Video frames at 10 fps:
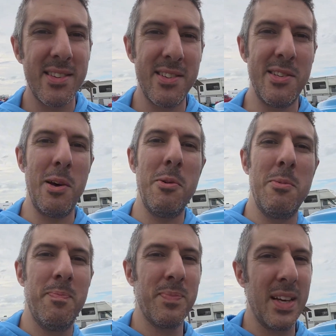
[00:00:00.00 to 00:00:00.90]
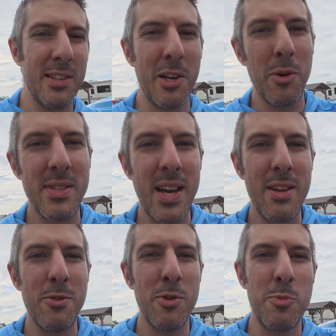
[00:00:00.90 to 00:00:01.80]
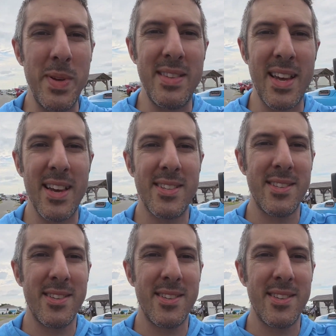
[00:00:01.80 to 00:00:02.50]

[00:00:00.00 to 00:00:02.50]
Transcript: So let's go inside and do a speed test.